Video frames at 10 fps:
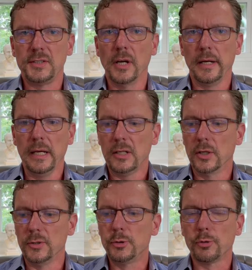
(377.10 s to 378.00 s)
study
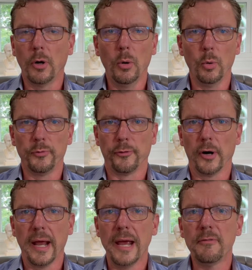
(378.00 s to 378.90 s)
controlled
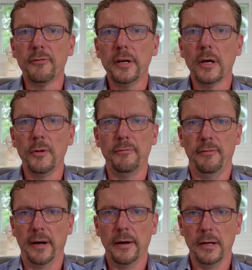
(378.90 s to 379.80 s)
for every other
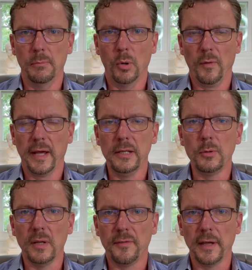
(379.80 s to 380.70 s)
variable that you
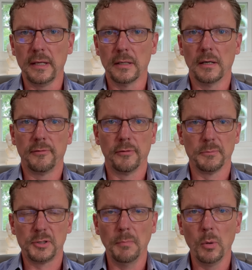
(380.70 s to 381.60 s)
can think of,
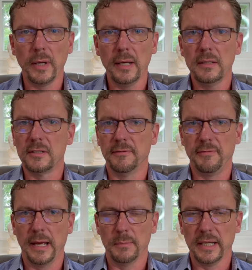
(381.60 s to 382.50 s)
from smoking to
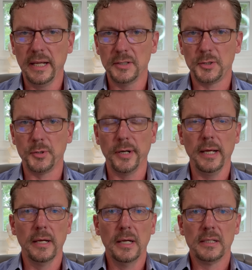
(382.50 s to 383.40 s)
family
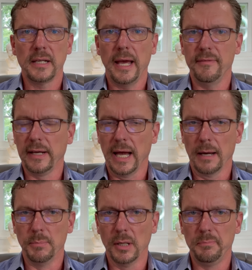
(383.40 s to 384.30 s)
history to having
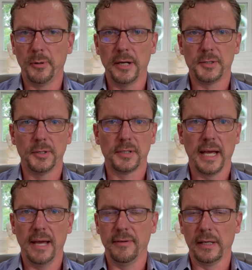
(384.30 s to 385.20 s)
high blood pressure to
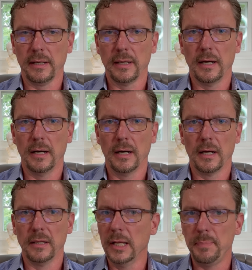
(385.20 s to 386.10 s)
having
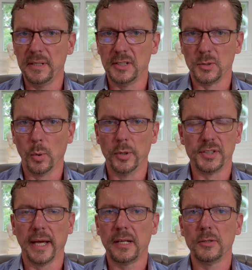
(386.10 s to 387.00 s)
lipid disorders.
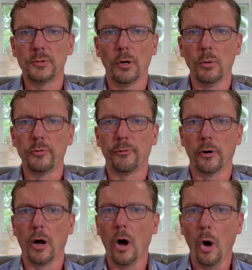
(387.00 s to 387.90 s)
They controlled
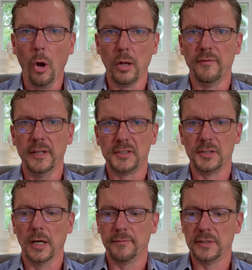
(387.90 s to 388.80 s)
for all of this
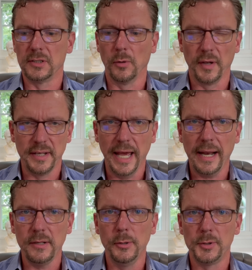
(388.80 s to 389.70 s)
stuff. And so the
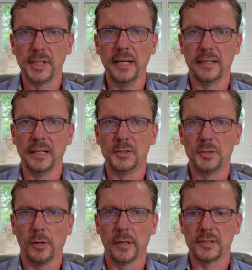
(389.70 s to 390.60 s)
data you see in these
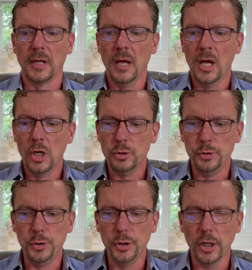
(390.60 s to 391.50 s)
charts
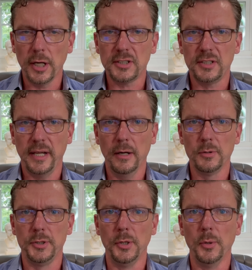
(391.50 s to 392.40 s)
just
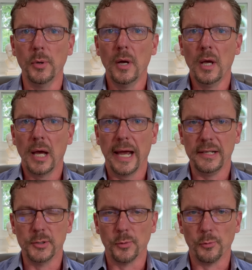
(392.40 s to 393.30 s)
tells you a
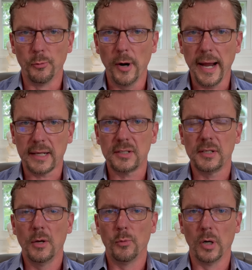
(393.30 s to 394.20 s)

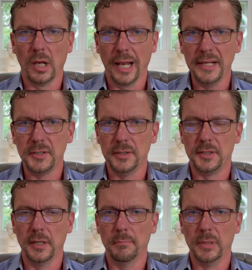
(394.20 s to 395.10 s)
direct
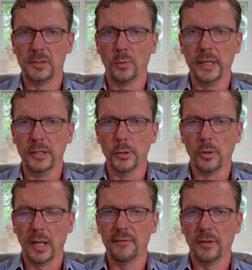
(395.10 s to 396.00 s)
relationship between
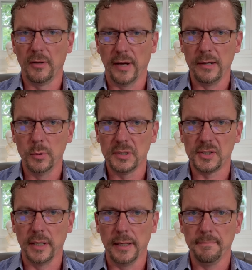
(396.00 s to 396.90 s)
your level of
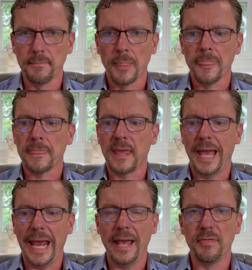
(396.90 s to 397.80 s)
A1C
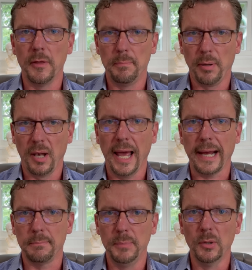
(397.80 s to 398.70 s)
and the
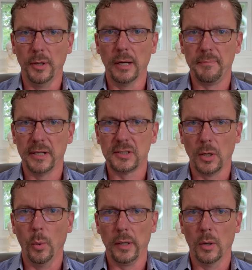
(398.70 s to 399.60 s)
plaque buildup that's
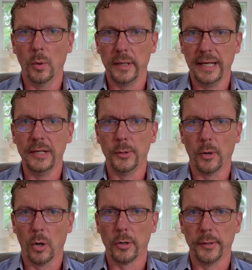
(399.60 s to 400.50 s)
going on in
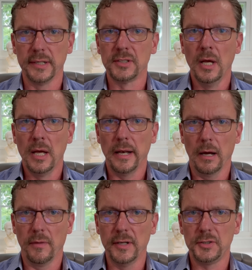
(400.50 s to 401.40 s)
your arteries.
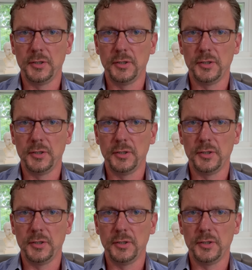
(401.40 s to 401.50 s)
Now in this